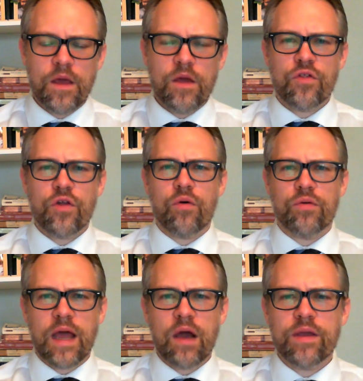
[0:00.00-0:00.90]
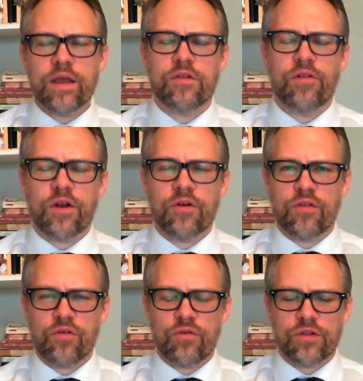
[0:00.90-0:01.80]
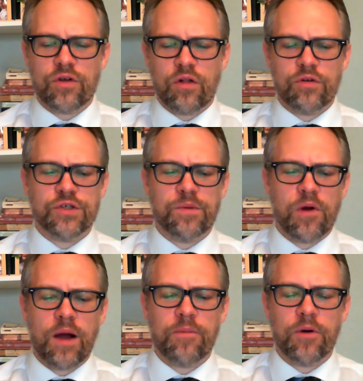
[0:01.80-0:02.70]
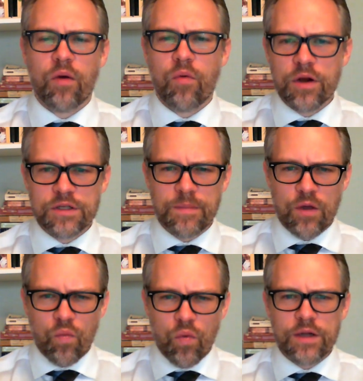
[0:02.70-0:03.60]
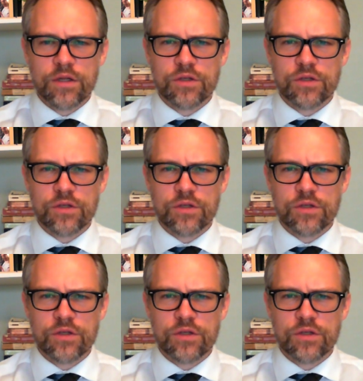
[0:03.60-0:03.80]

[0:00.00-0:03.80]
So now we get to the letter concerning toleration proper, and I wanted to make one